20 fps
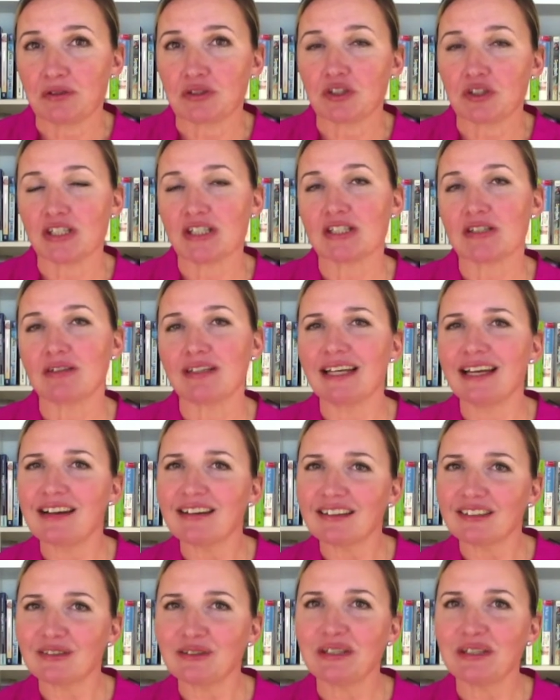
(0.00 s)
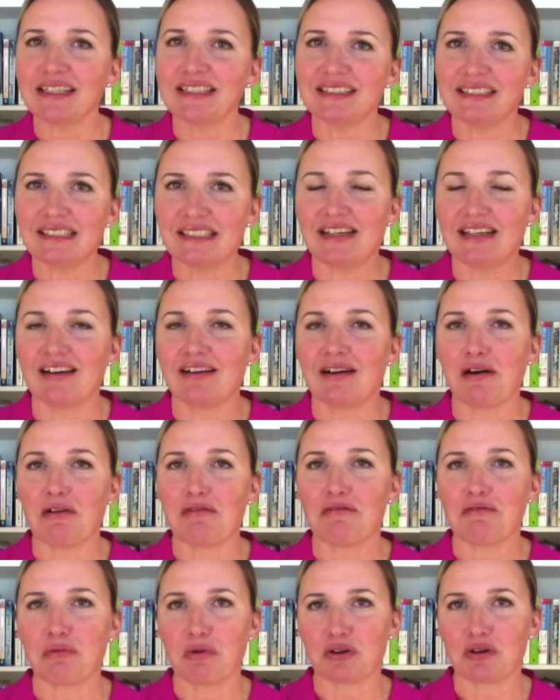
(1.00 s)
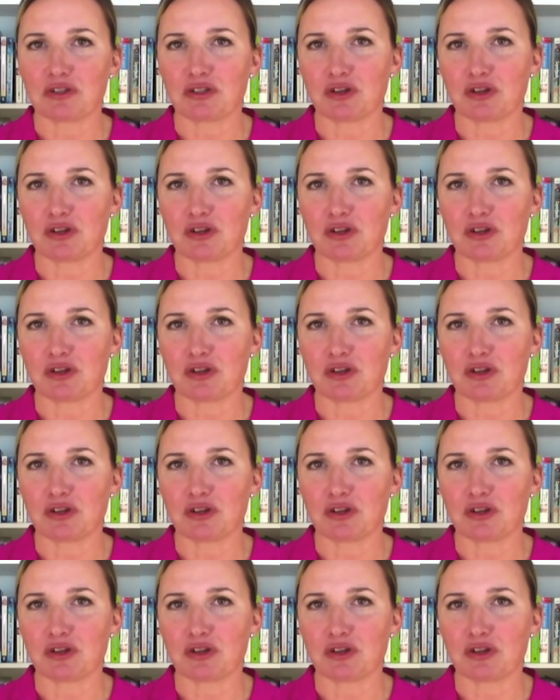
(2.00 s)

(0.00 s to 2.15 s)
just to get a good idea of what's